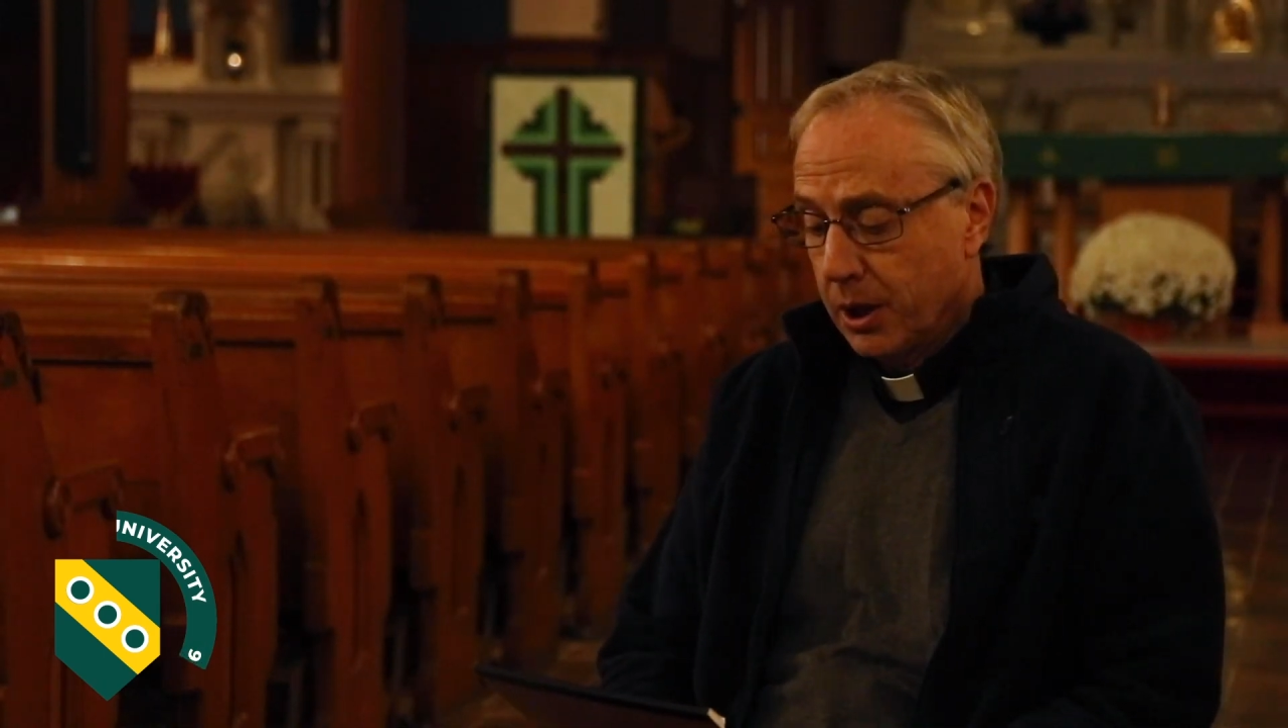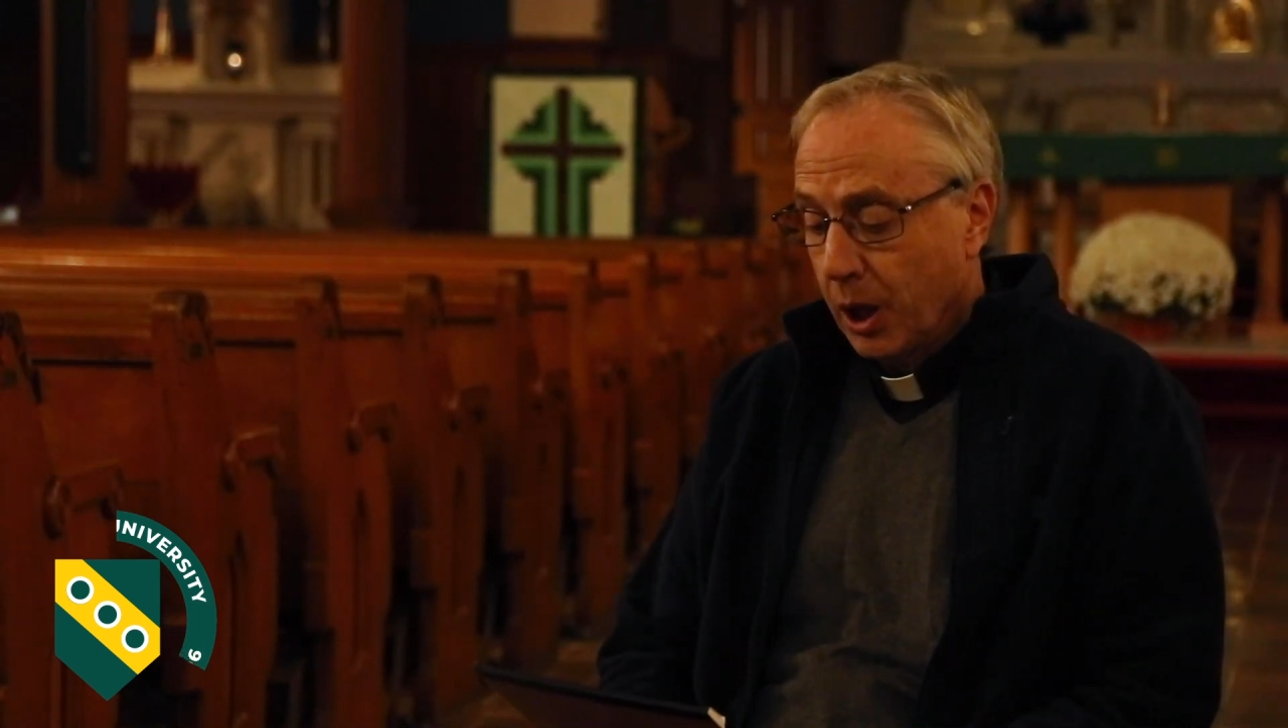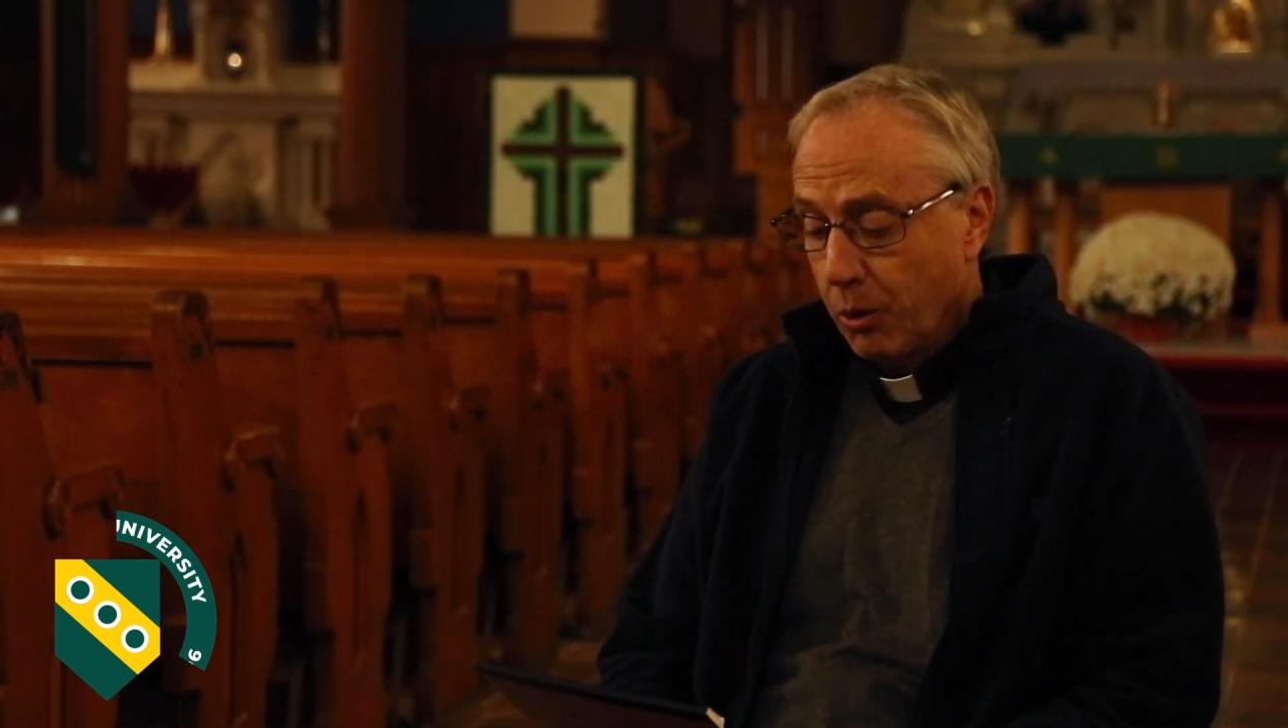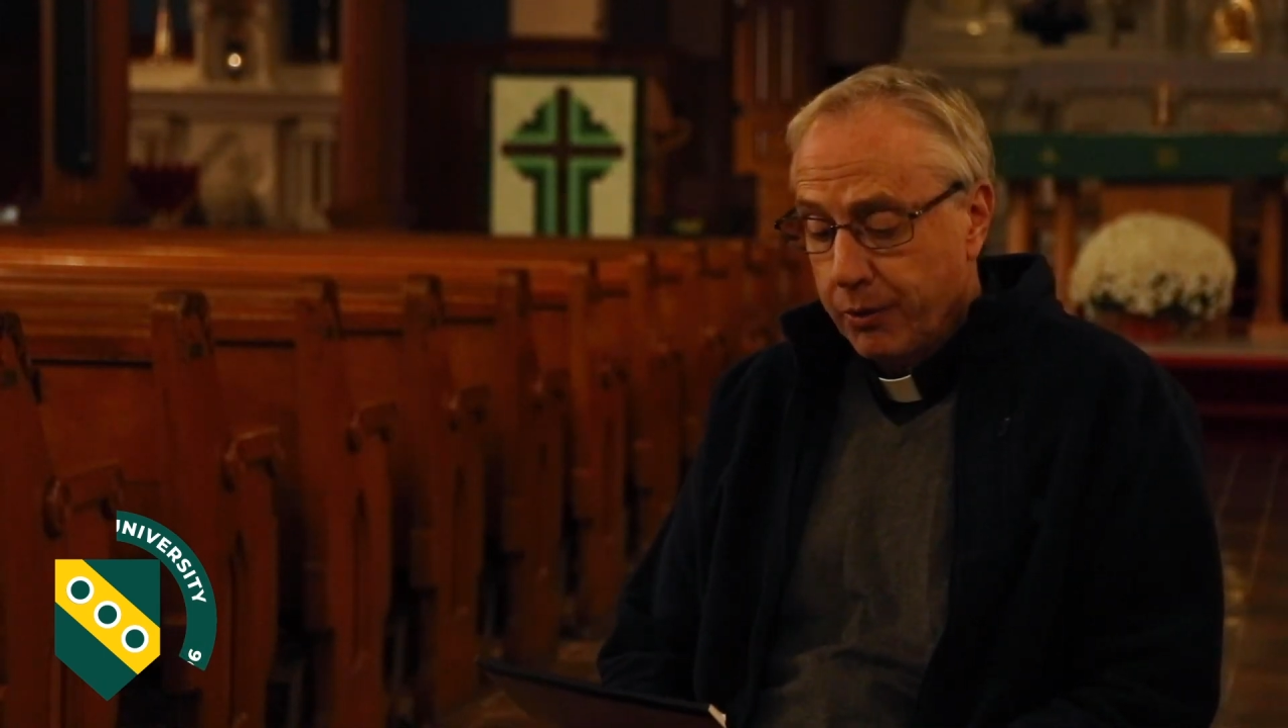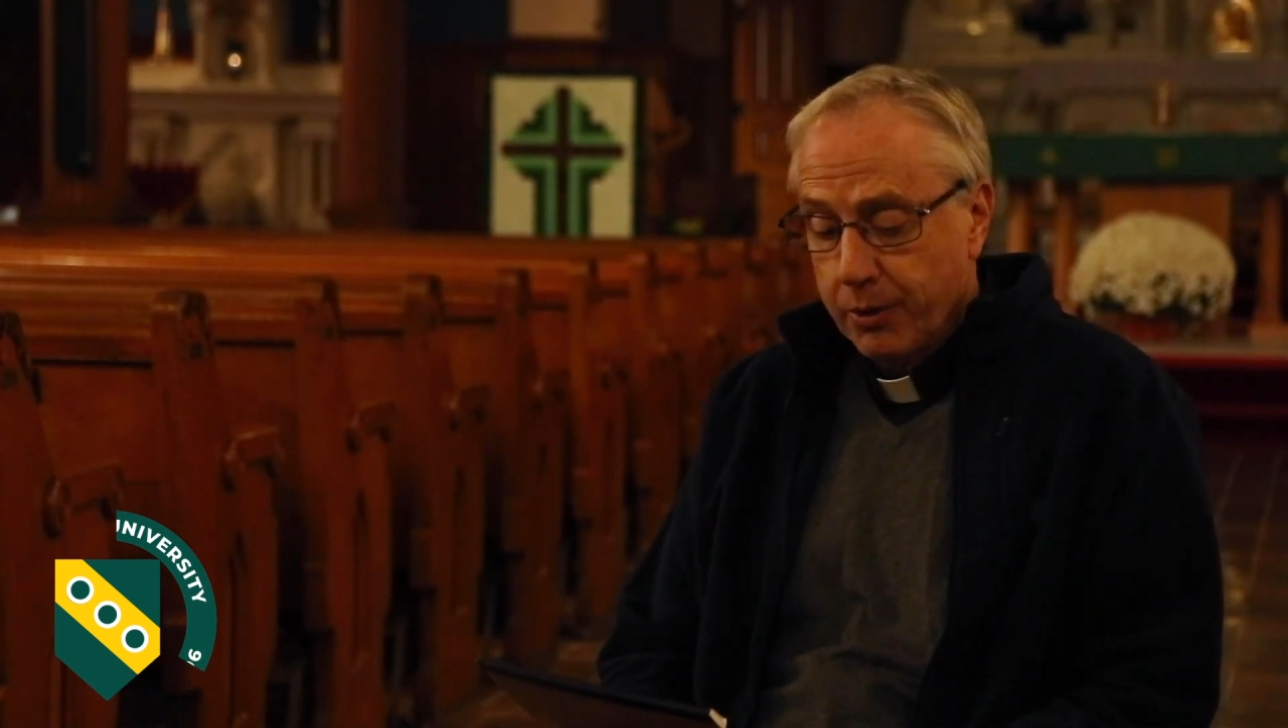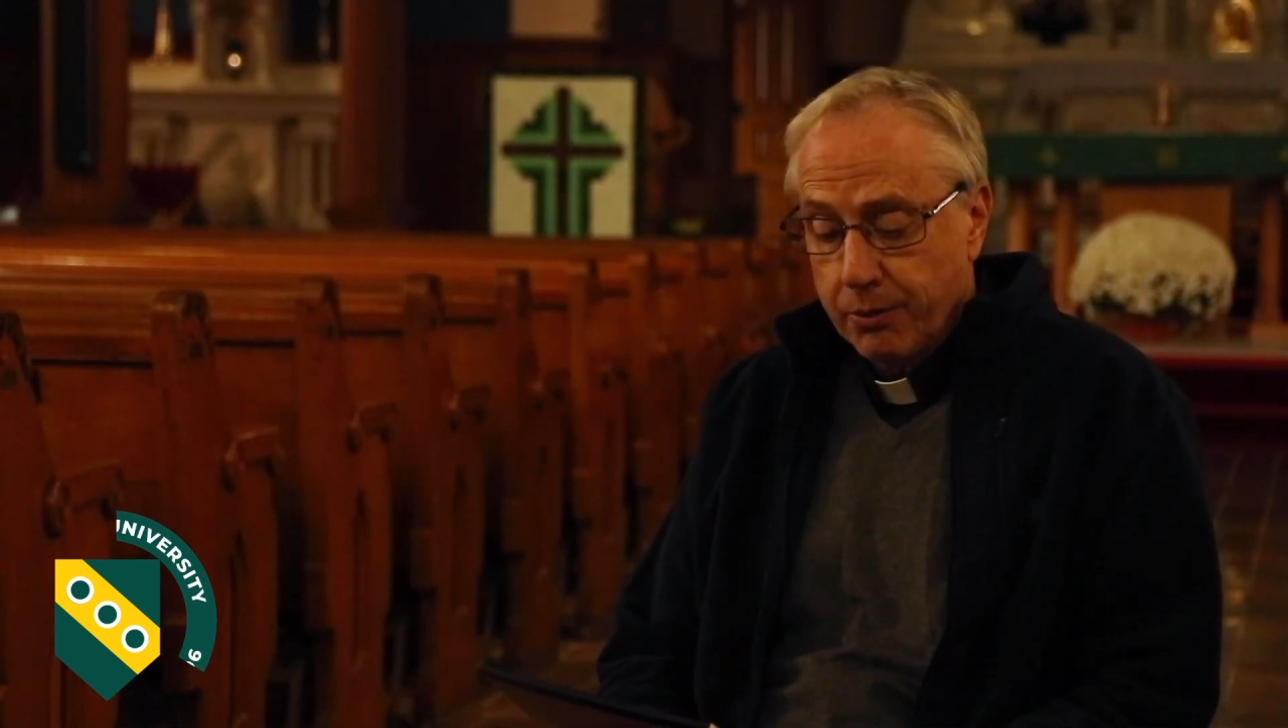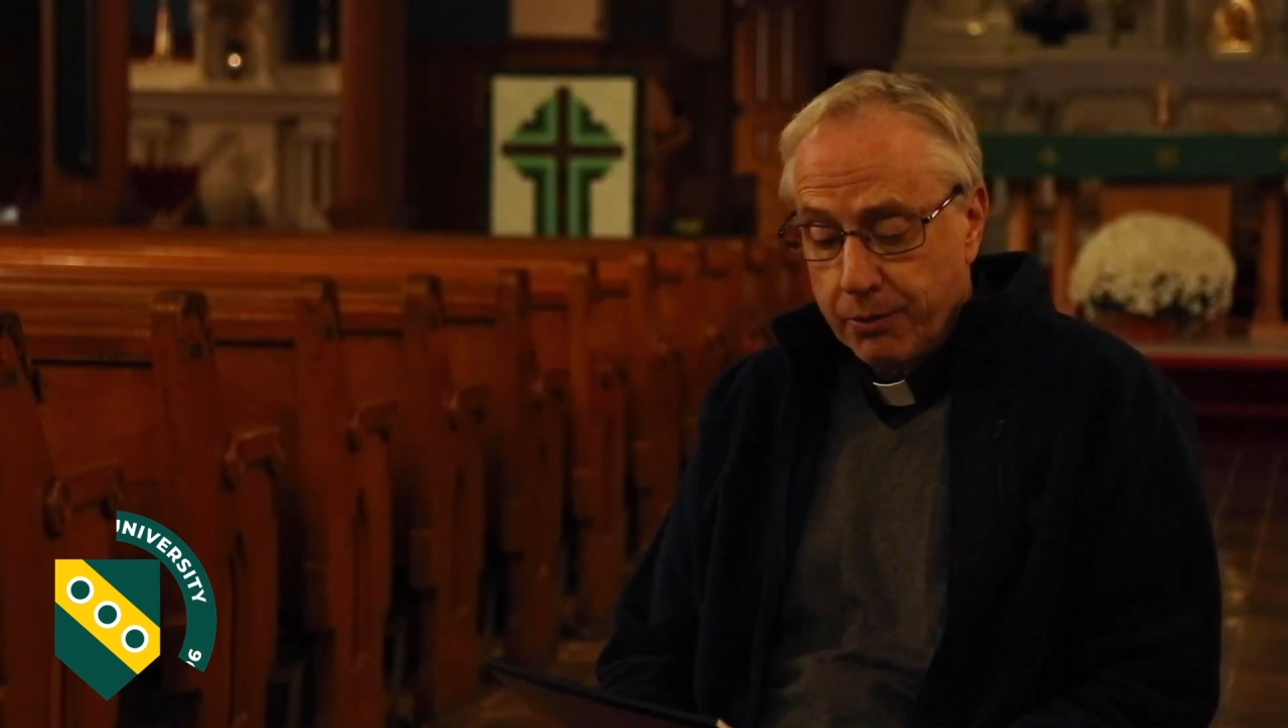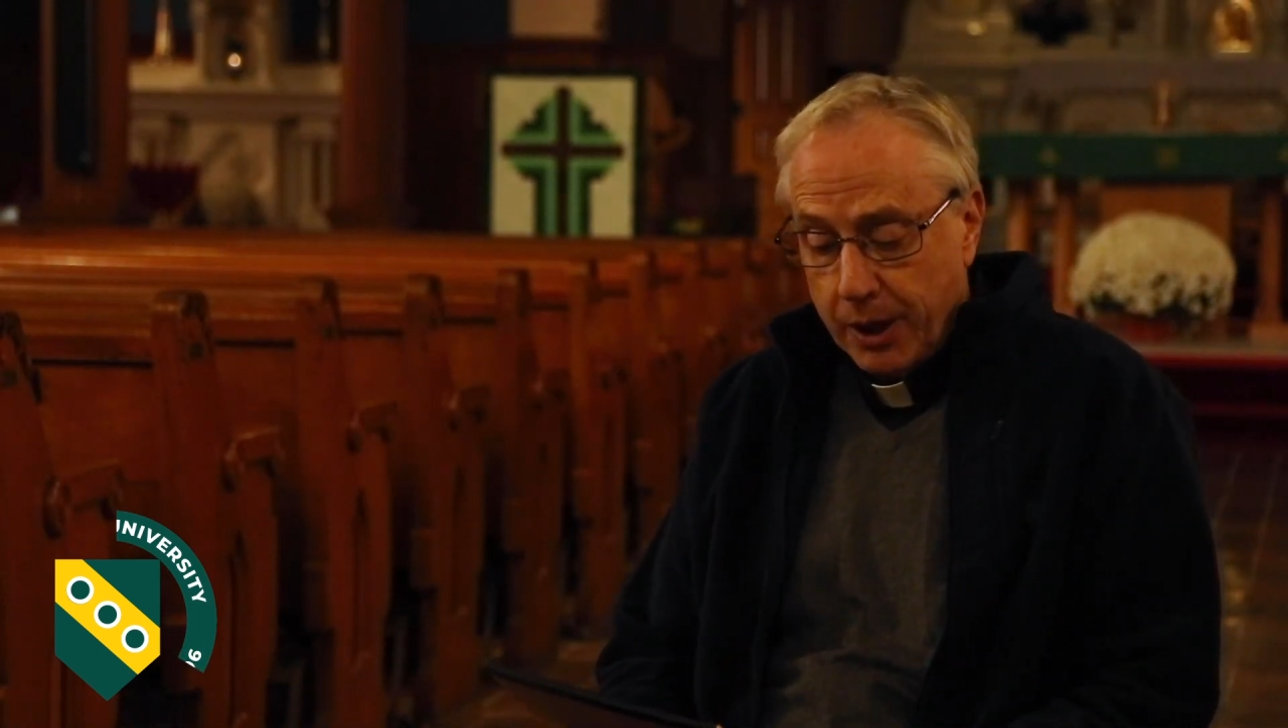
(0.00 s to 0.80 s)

However,